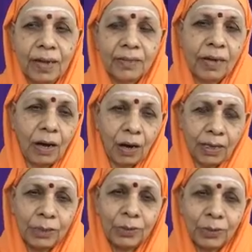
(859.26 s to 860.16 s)
The
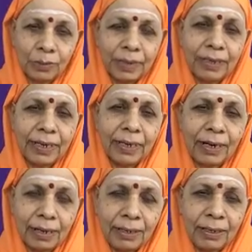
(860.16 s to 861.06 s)
oil should be there
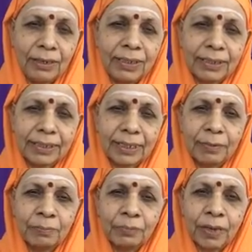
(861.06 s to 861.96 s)
continuously.
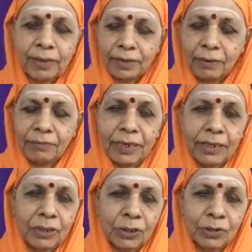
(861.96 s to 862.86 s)
The
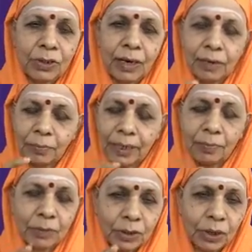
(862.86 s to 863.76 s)
wick should not
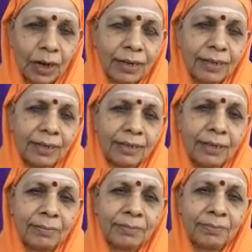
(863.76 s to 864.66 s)
become short.
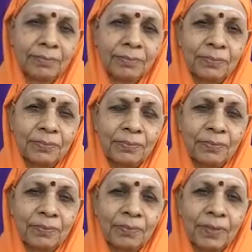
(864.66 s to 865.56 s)

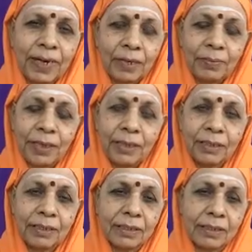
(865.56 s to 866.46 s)
That
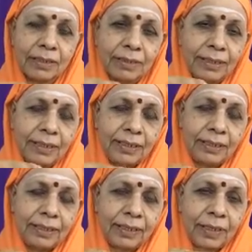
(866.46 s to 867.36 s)
means the
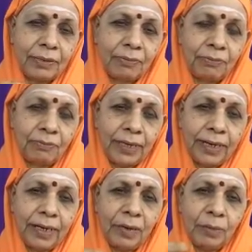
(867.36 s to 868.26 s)

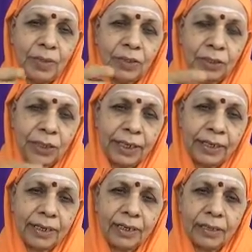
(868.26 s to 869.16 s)
flame is
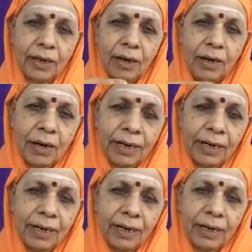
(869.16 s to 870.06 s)
taking the
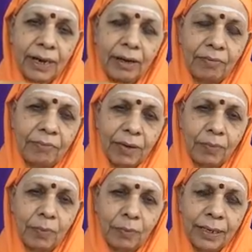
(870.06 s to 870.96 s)
oil every
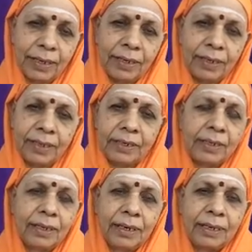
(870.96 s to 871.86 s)
moment.
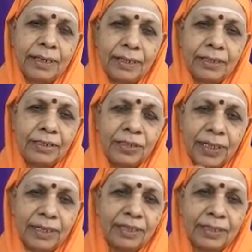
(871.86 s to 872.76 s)
It is
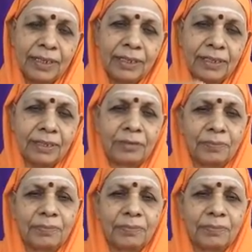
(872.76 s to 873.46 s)
changing.